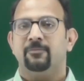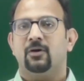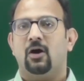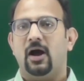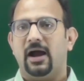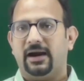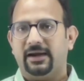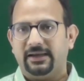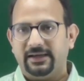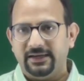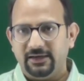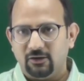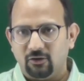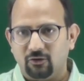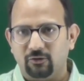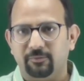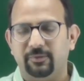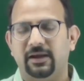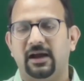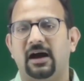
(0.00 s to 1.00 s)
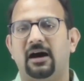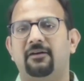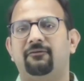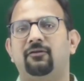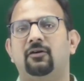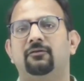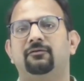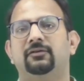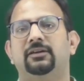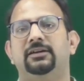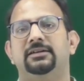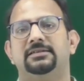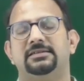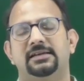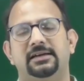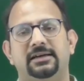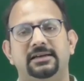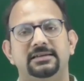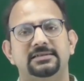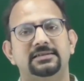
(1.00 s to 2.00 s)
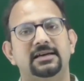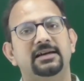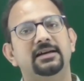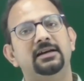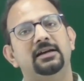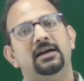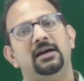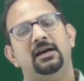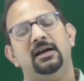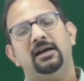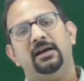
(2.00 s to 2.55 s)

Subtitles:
acting on behalf of the citizen